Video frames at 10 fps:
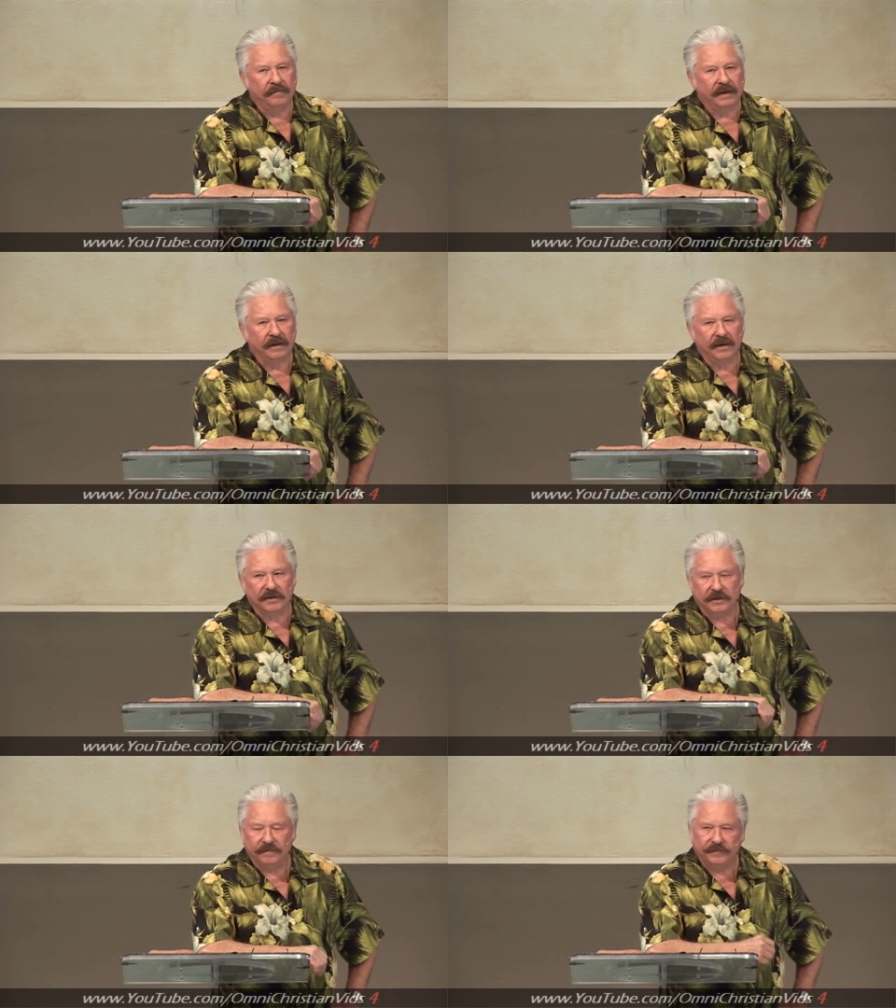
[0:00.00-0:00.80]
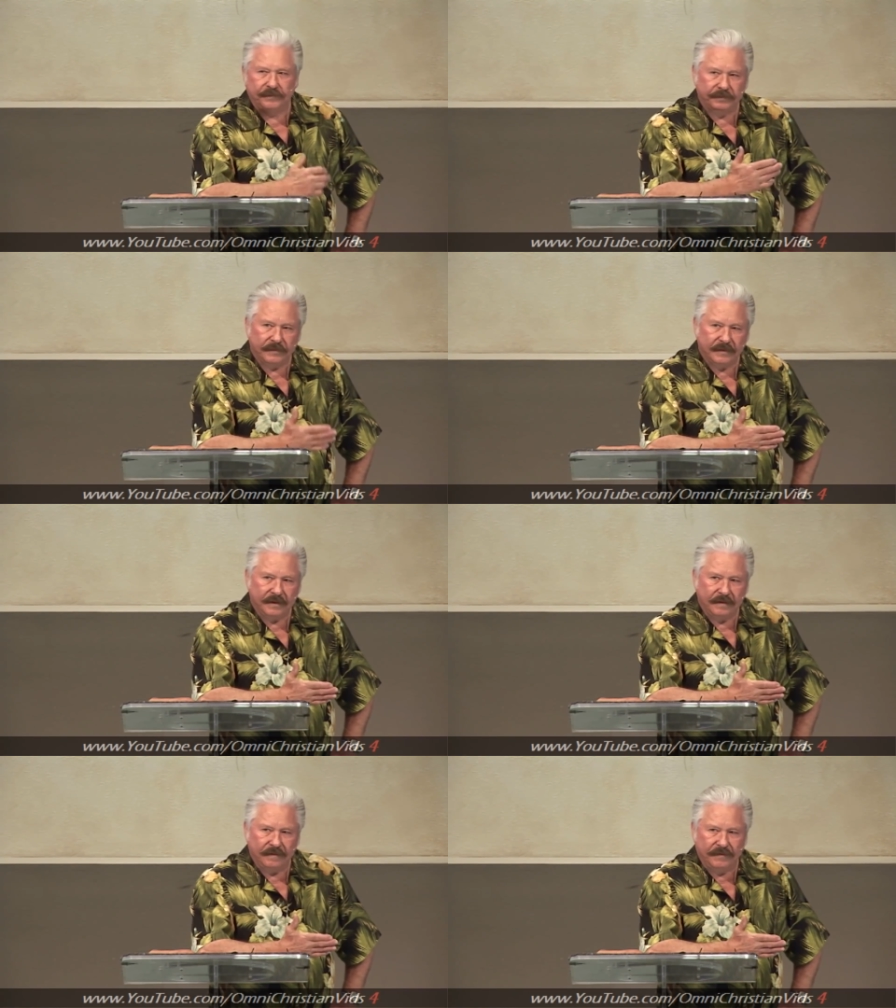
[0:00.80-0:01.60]
Because
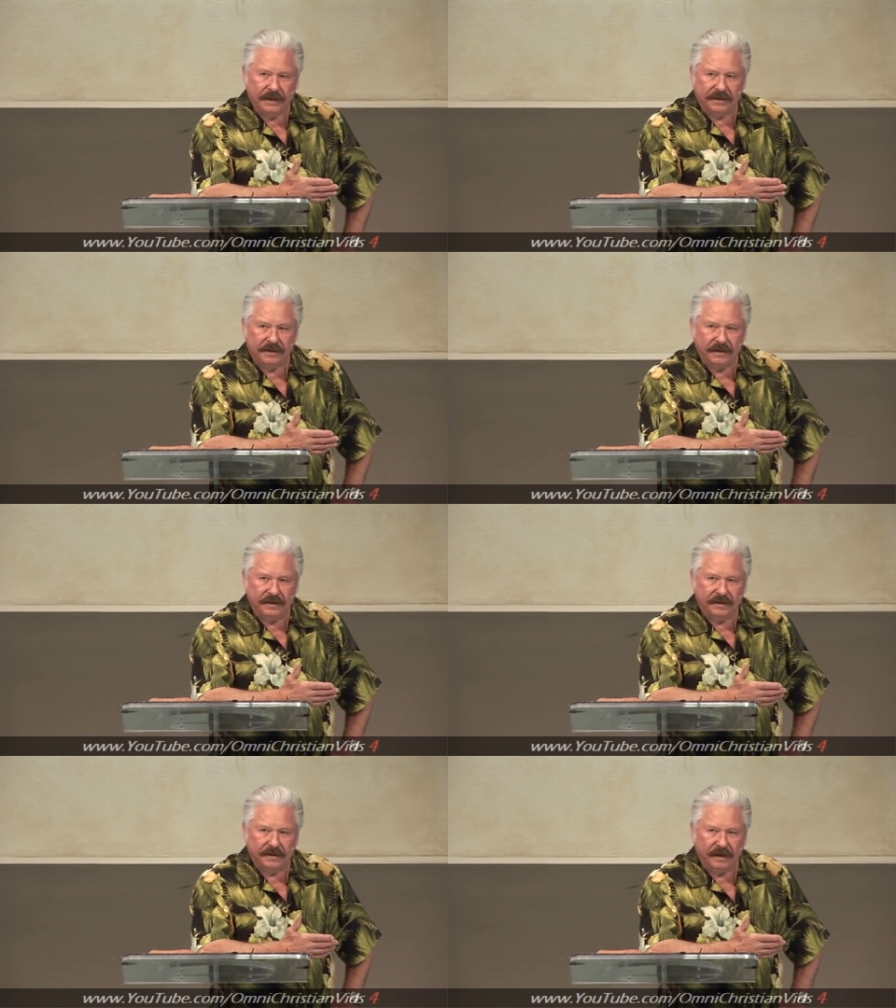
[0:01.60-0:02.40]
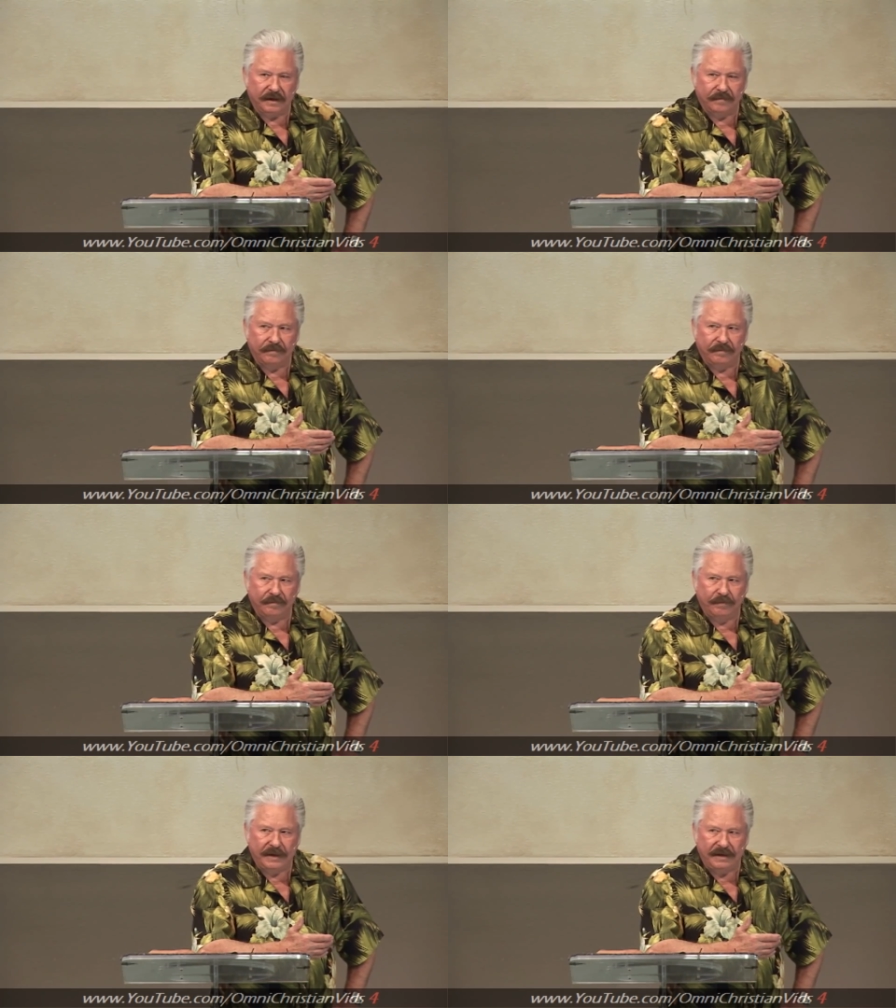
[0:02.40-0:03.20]
this is a
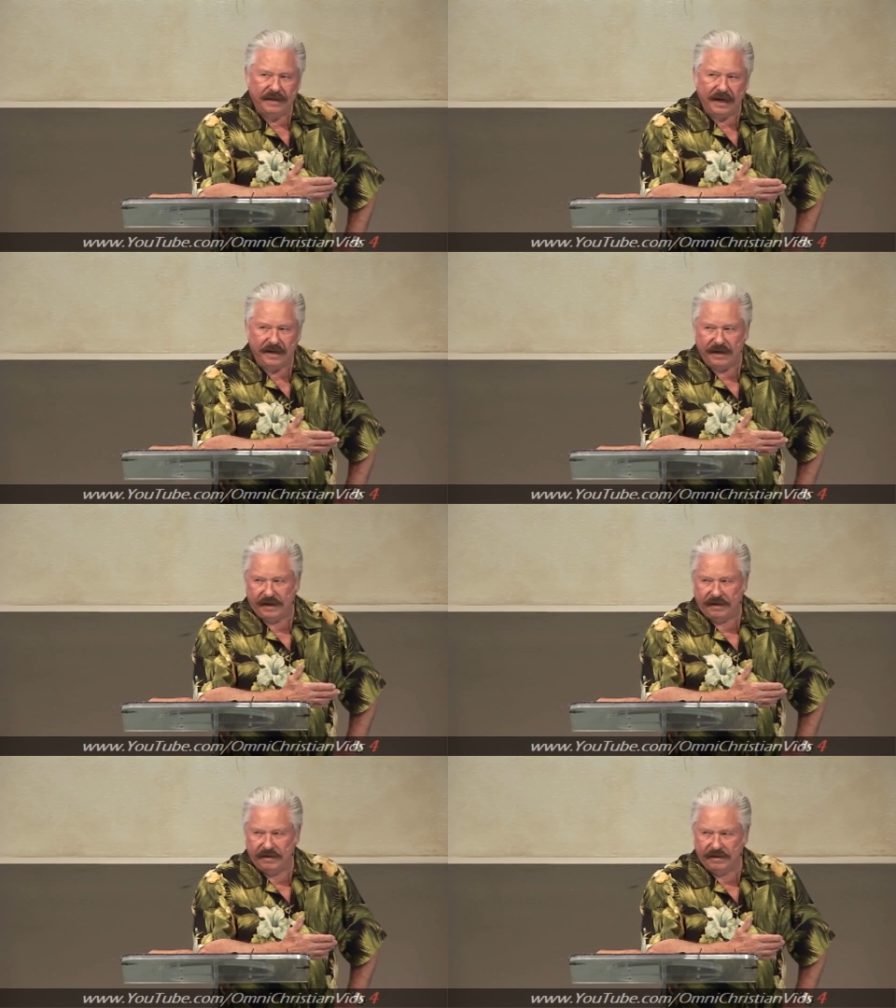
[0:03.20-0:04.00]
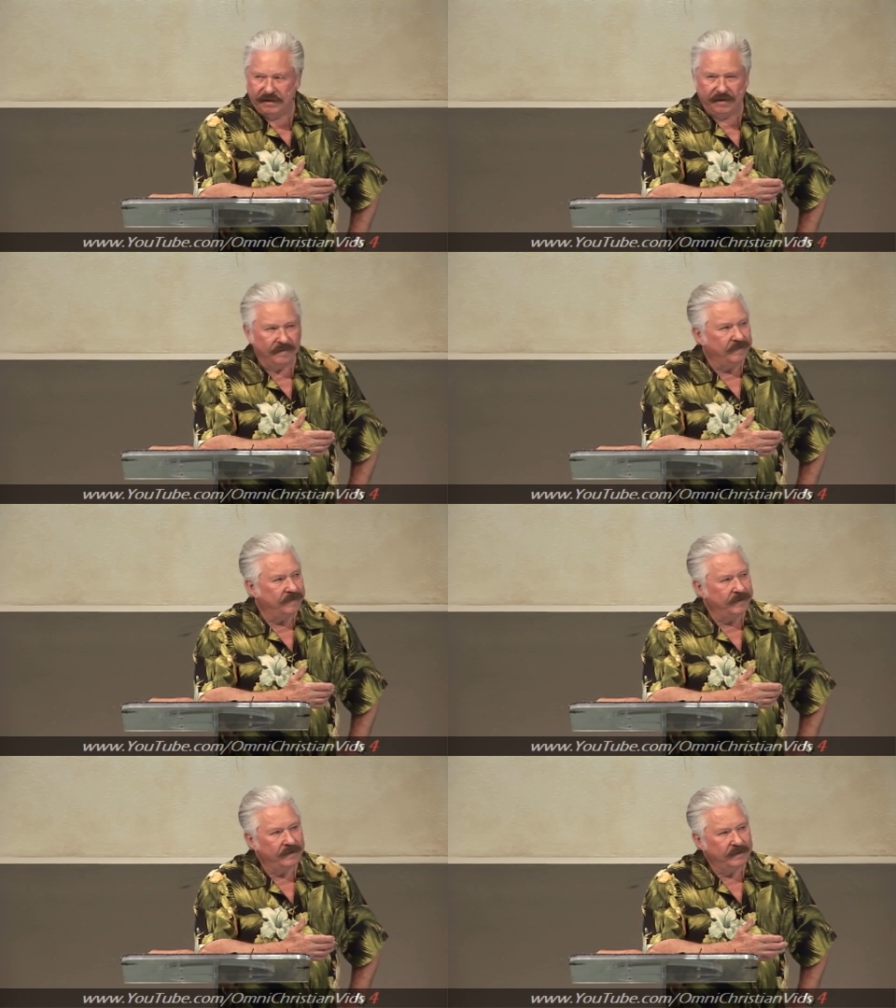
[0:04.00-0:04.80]
beginning
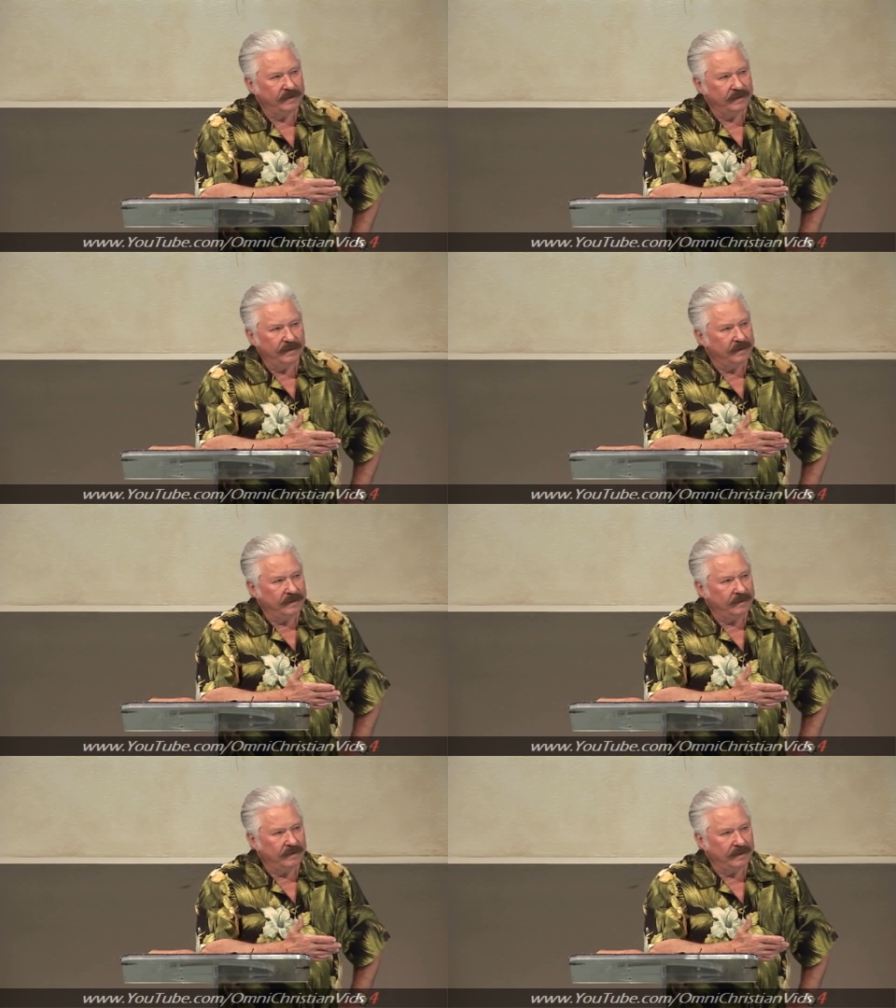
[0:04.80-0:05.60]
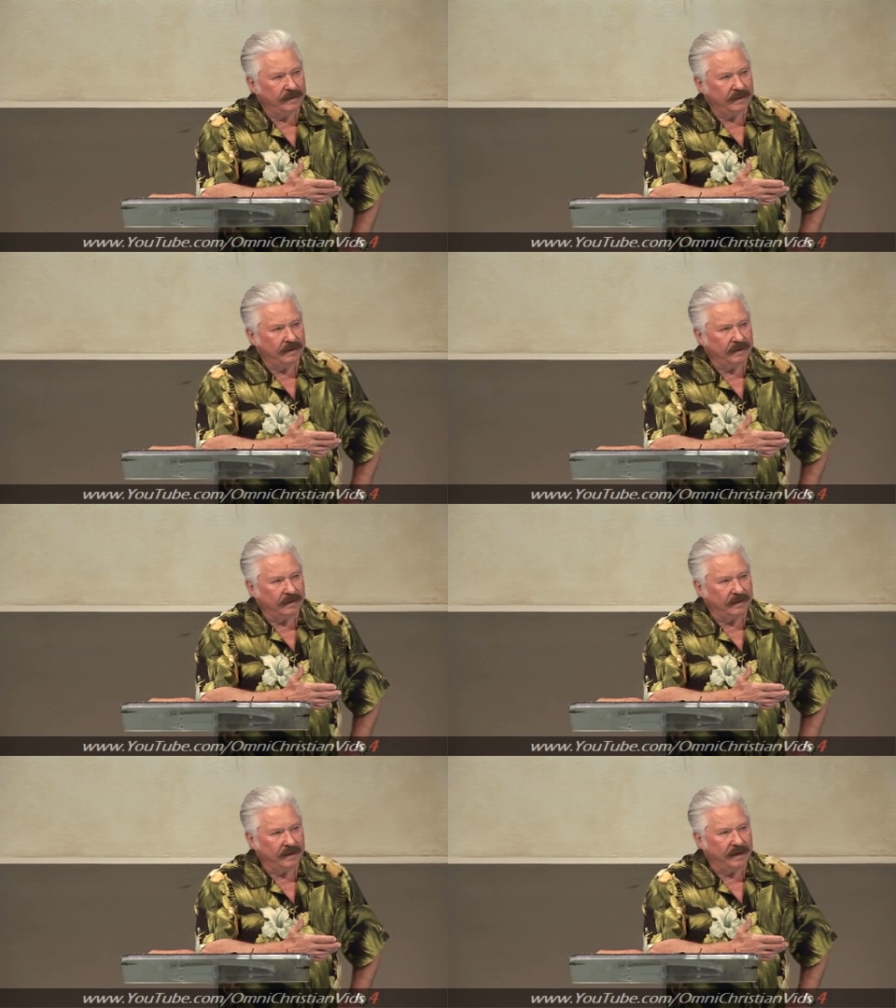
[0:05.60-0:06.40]
of
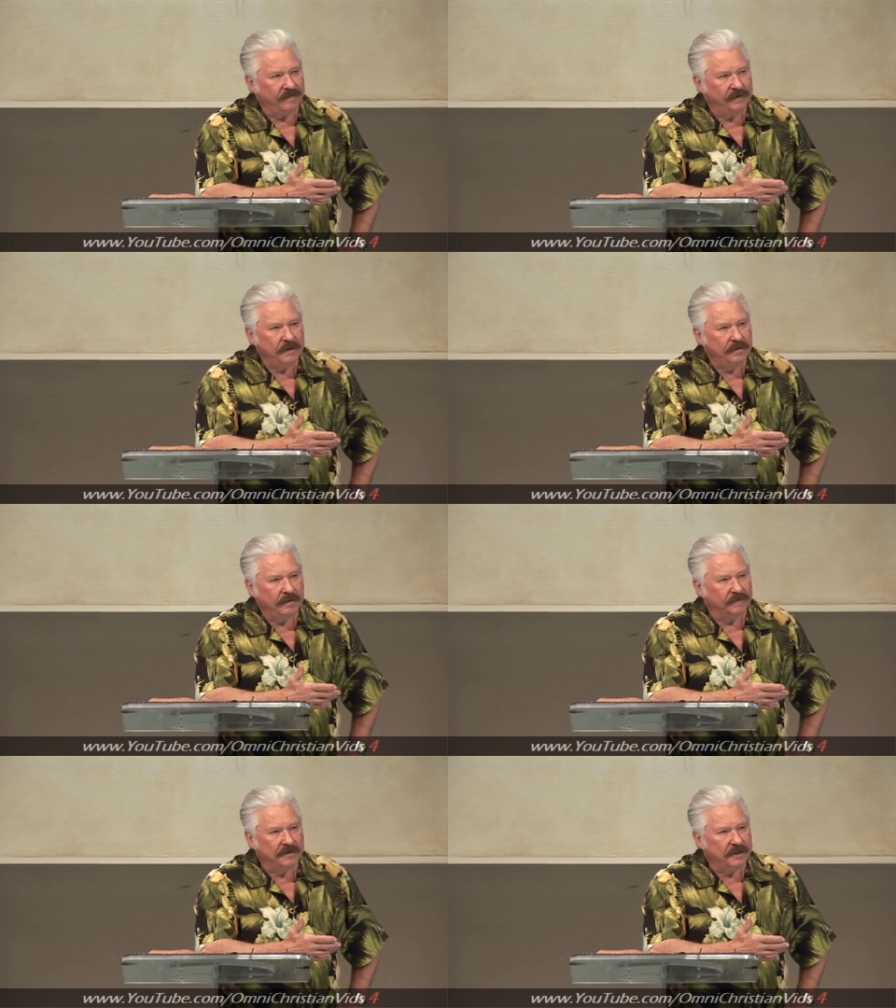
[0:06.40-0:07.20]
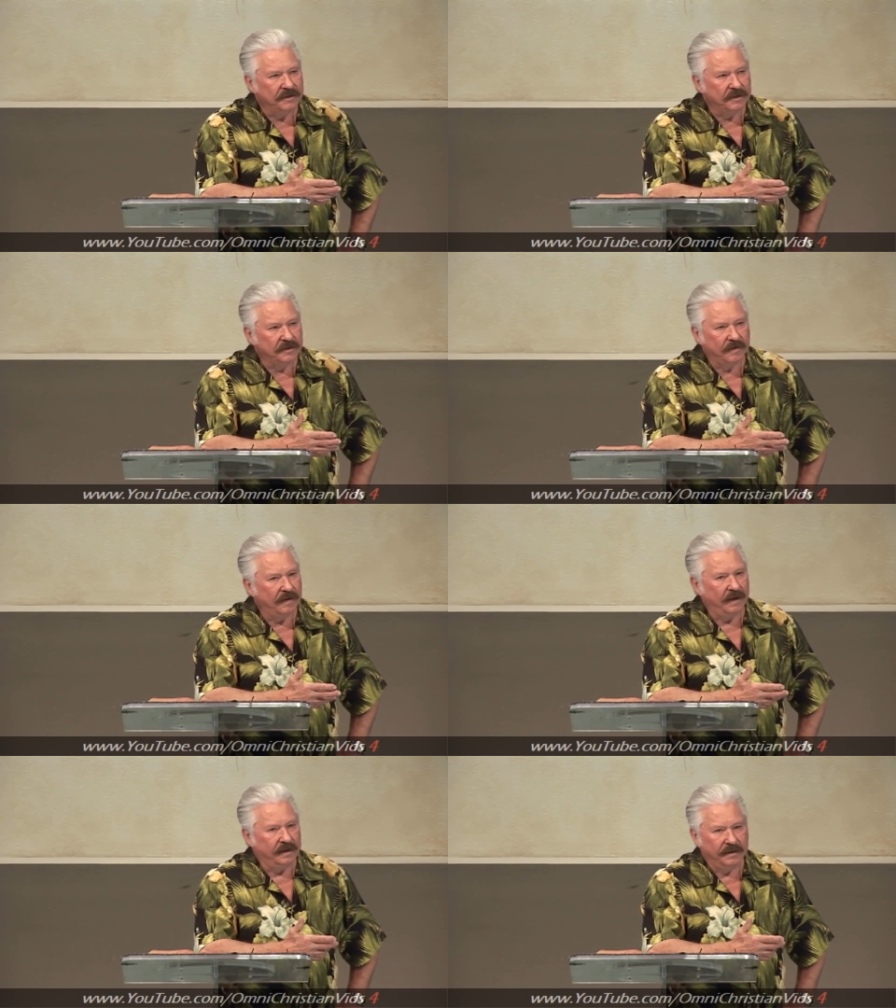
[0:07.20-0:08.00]
uh, a view of Jesus
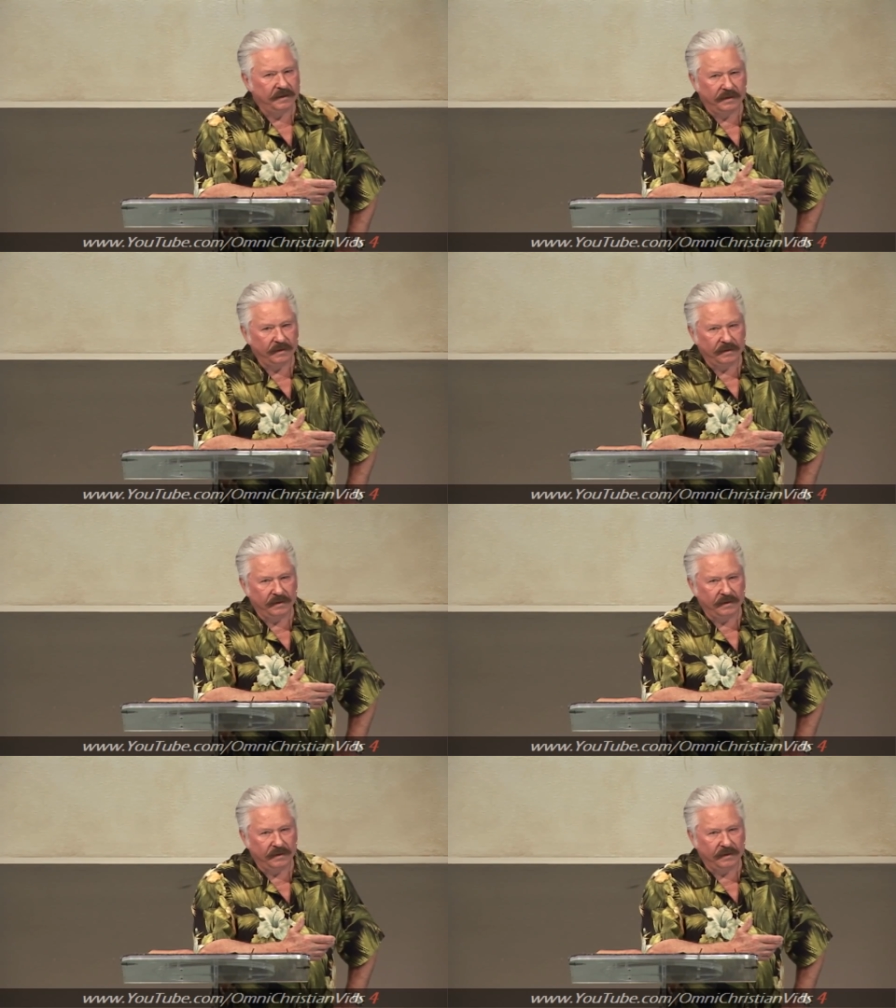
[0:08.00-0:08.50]
Christ